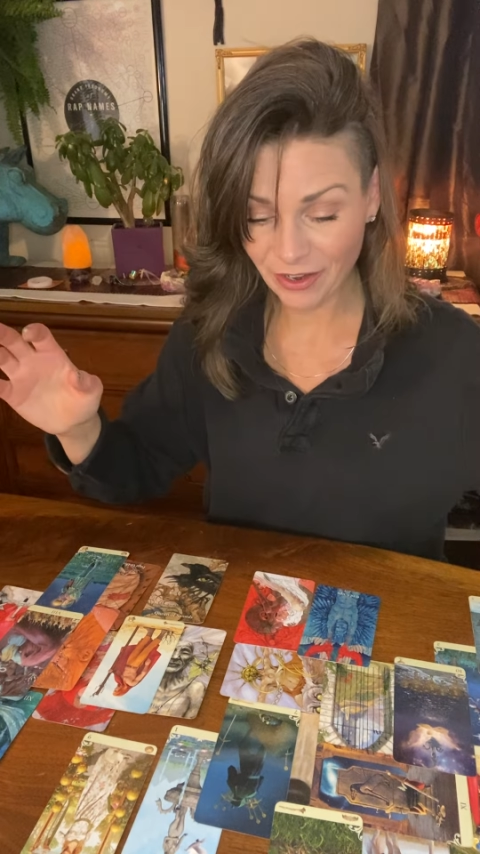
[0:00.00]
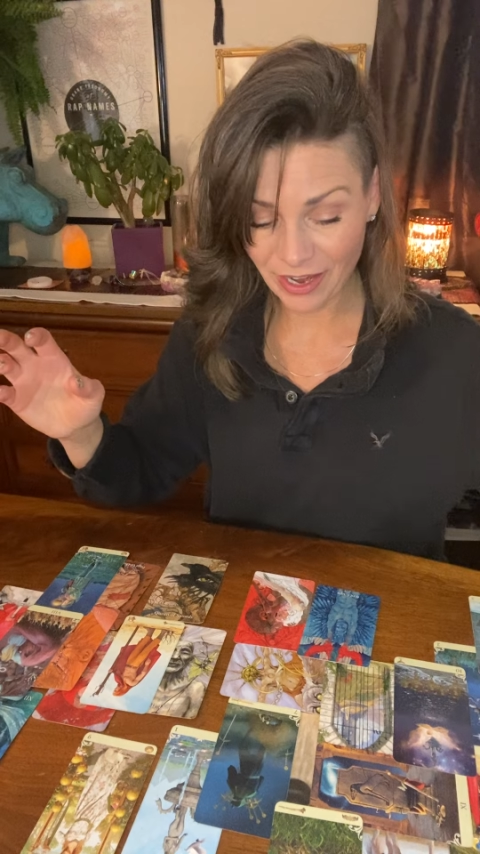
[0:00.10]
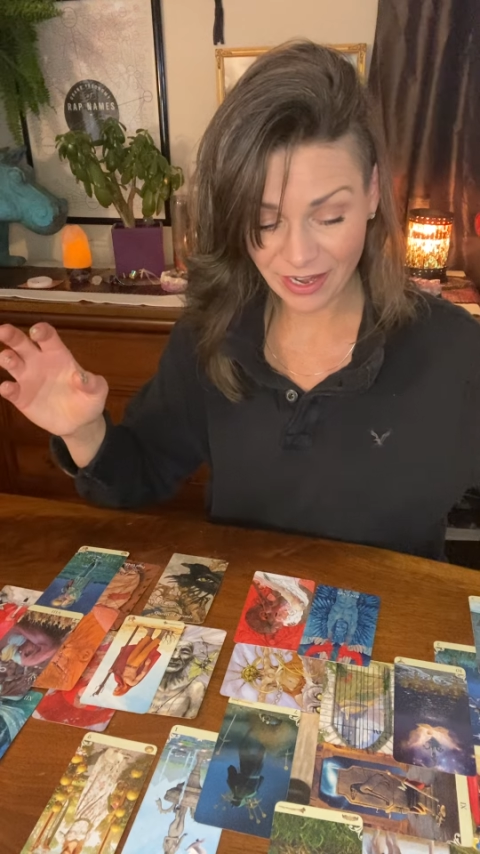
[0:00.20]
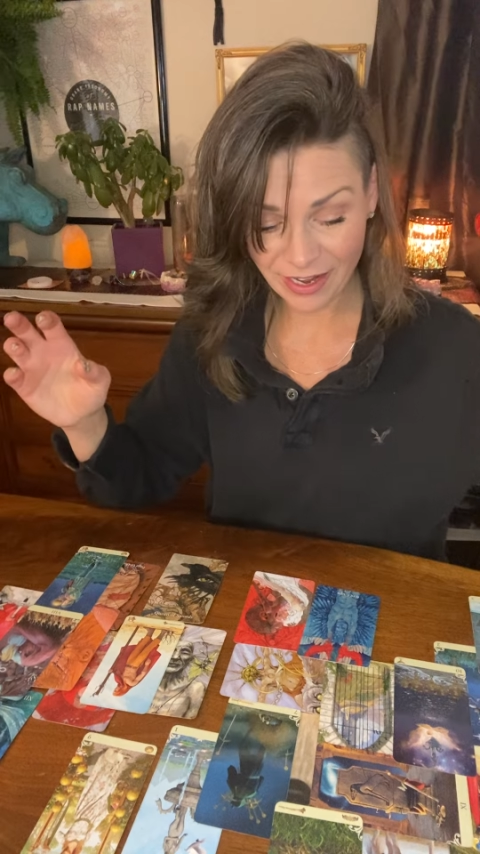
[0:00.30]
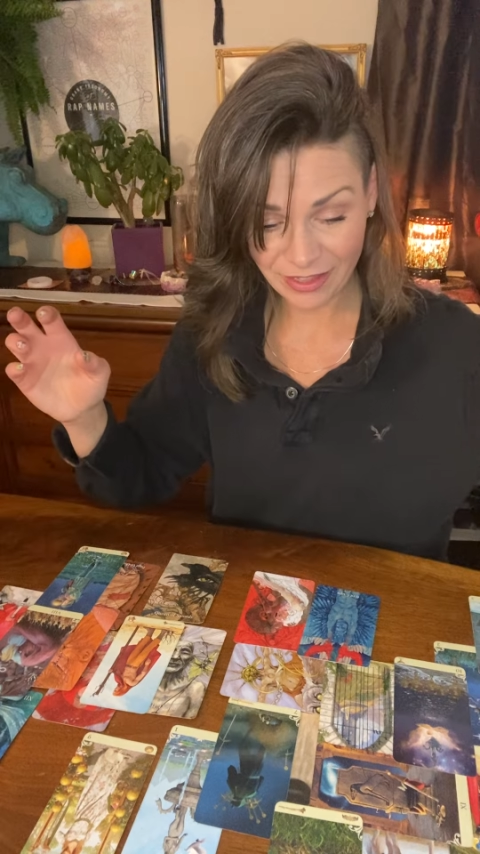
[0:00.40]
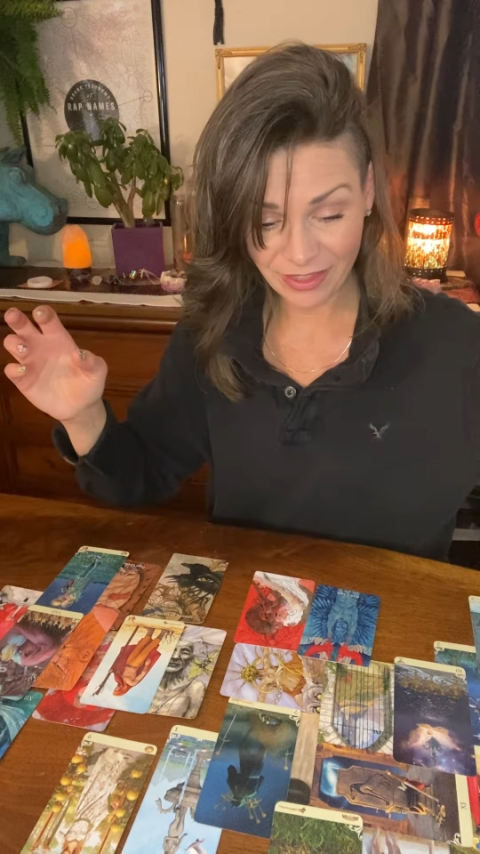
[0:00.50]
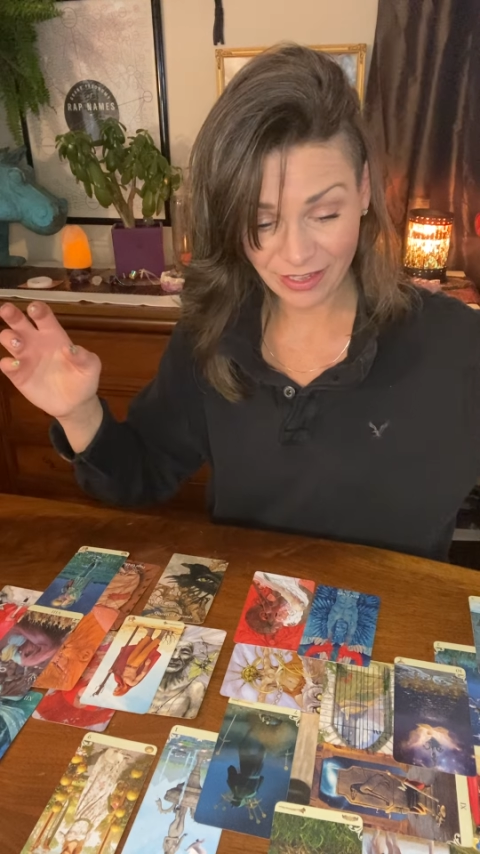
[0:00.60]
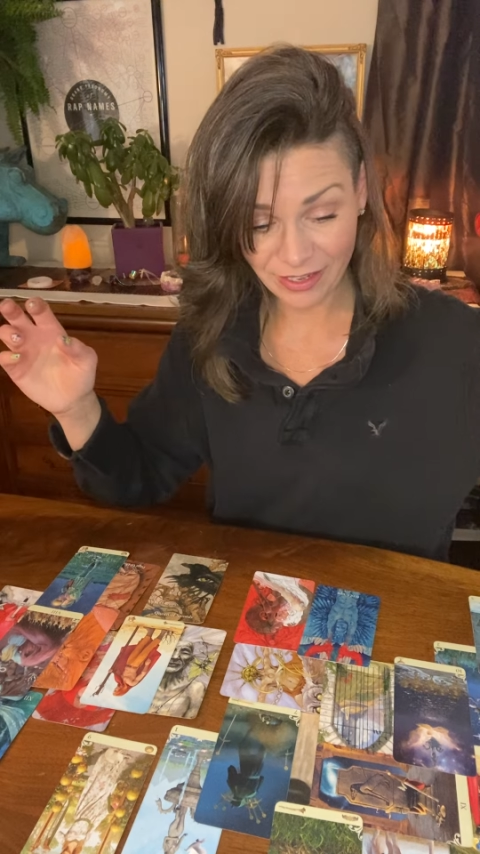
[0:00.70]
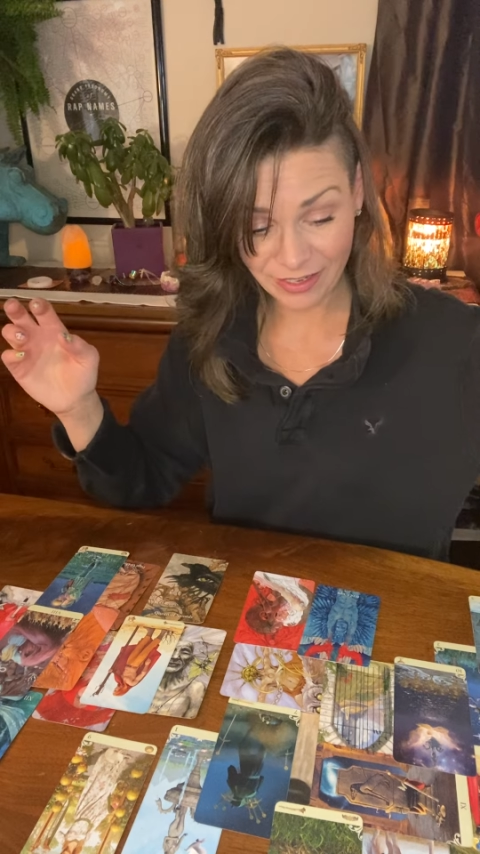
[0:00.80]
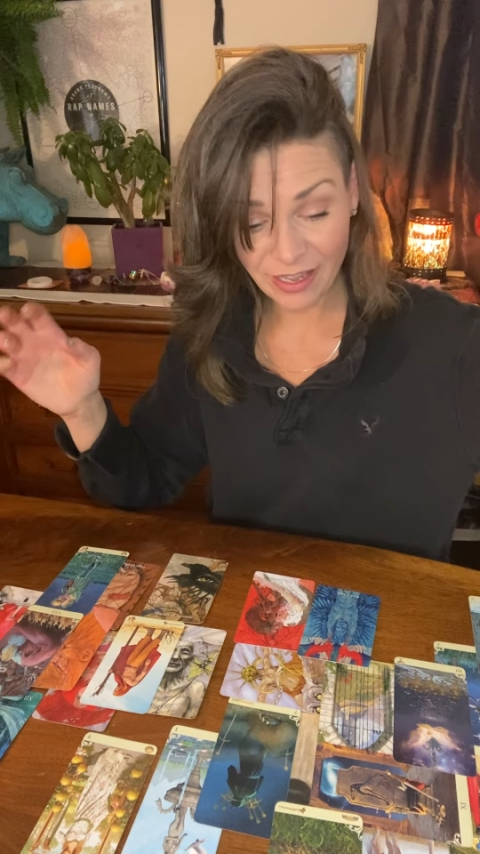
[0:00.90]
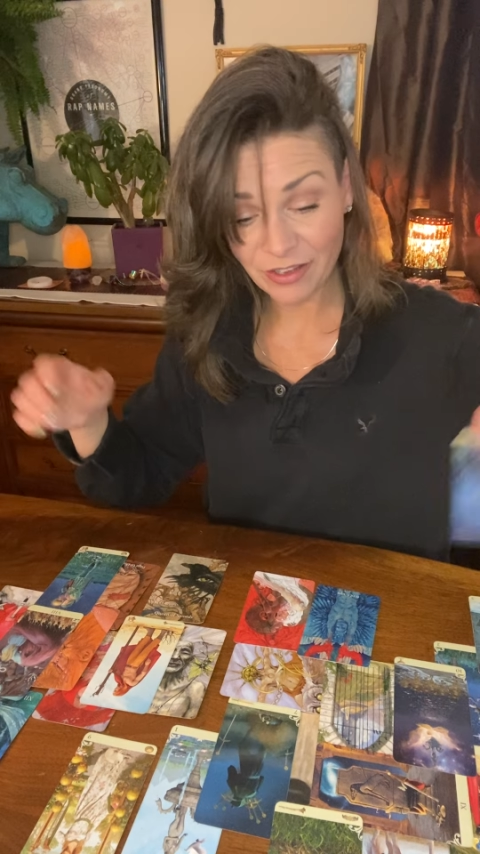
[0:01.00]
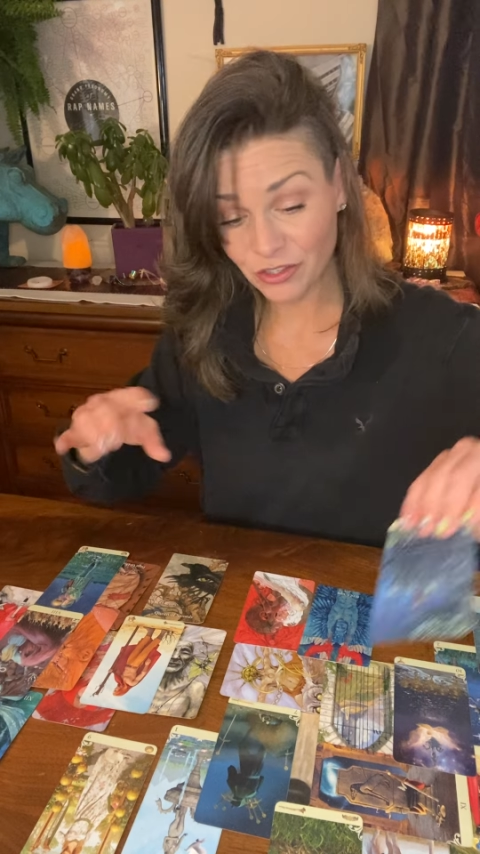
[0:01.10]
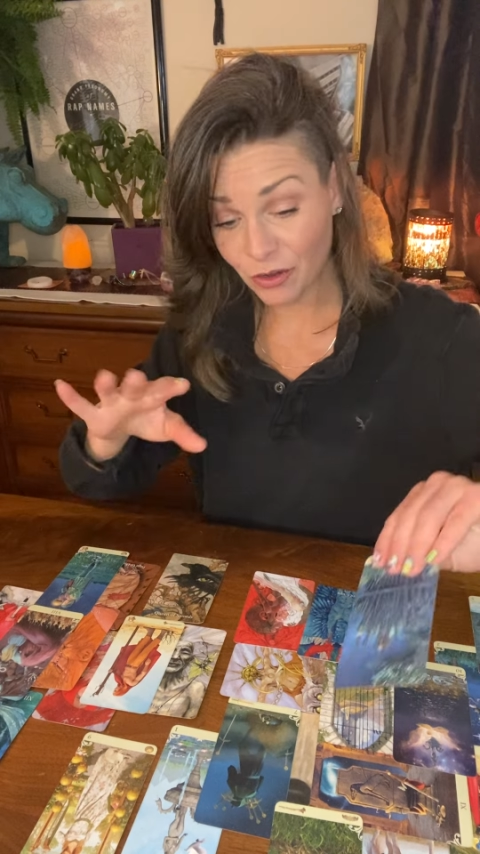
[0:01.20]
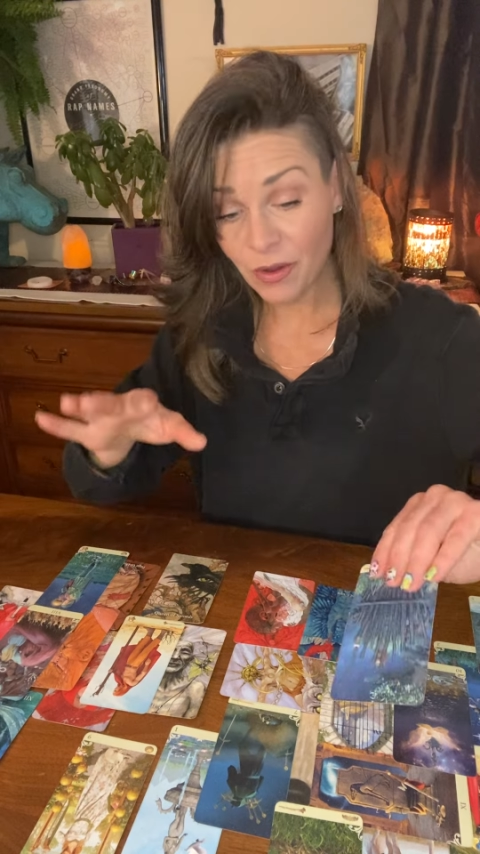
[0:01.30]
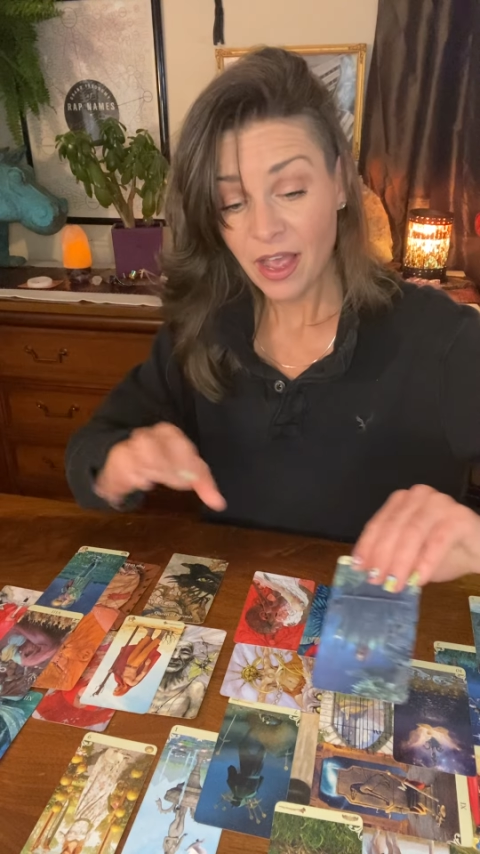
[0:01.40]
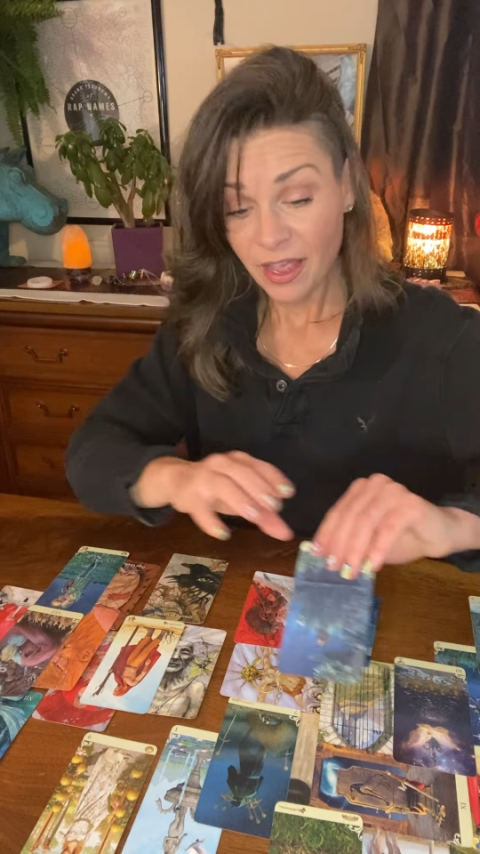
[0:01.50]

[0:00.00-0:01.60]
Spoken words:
And I got so